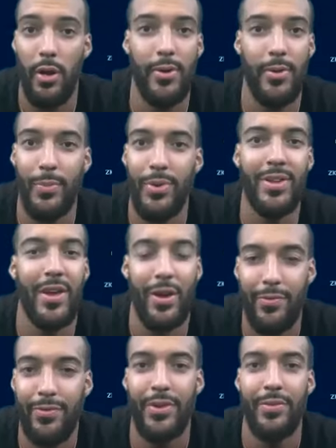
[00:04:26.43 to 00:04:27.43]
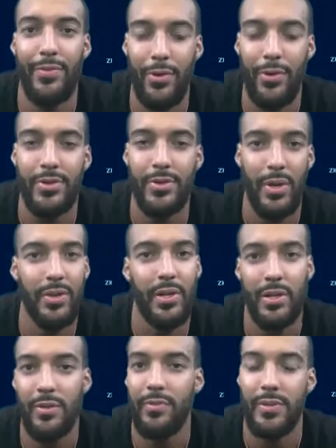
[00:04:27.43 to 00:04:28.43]
being healthy first,
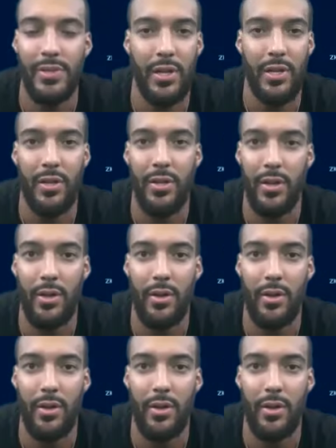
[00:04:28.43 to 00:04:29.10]
mentally, physically, and